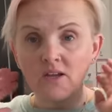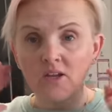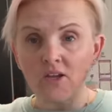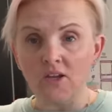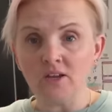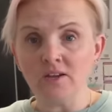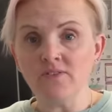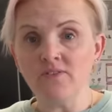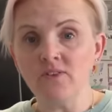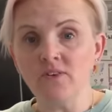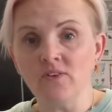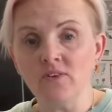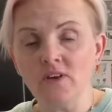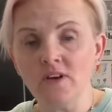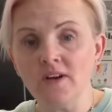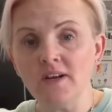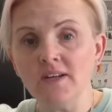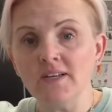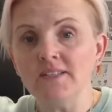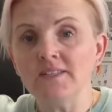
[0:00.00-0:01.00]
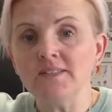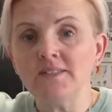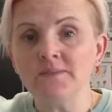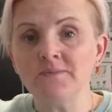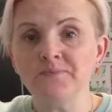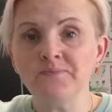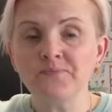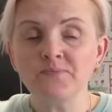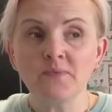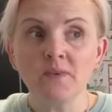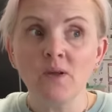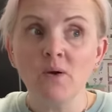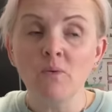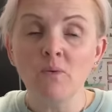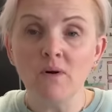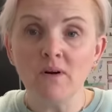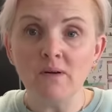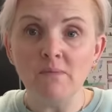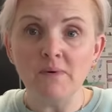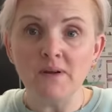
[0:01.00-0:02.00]
Good afternoon, guys.
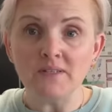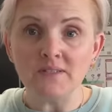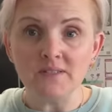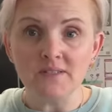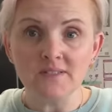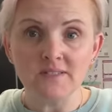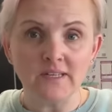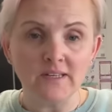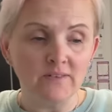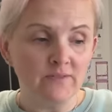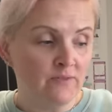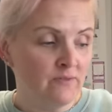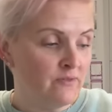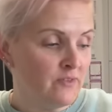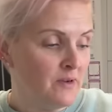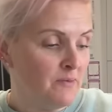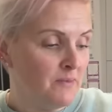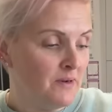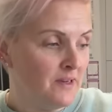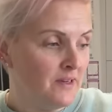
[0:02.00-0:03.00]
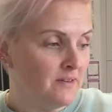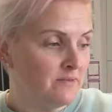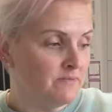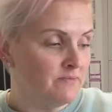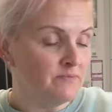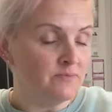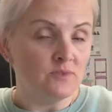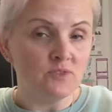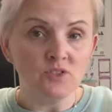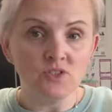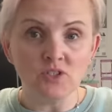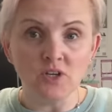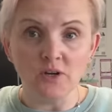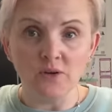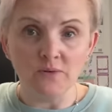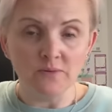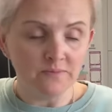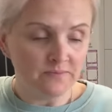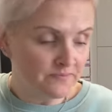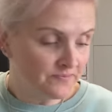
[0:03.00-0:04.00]
Welcome back to the Sullivan family.
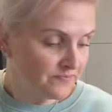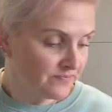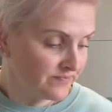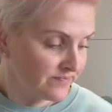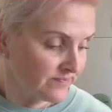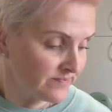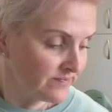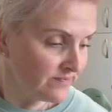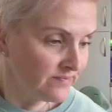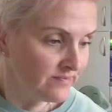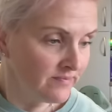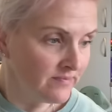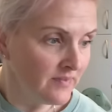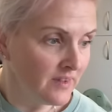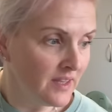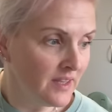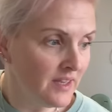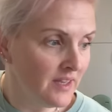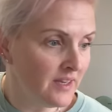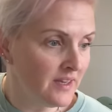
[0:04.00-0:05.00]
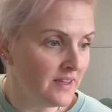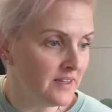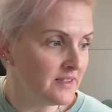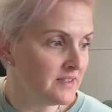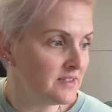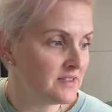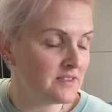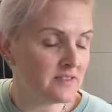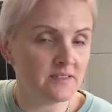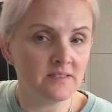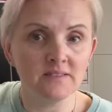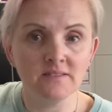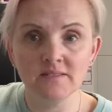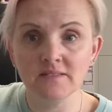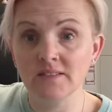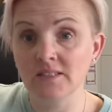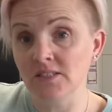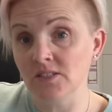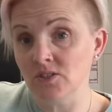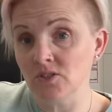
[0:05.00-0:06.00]
So, it is
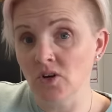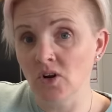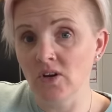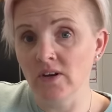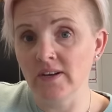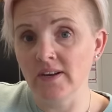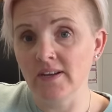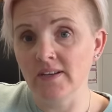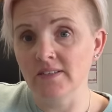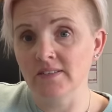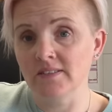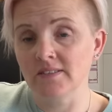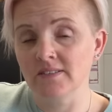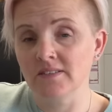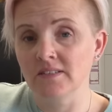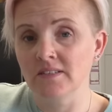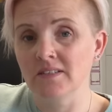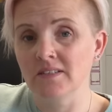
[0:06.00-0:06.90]
the Easter holidays.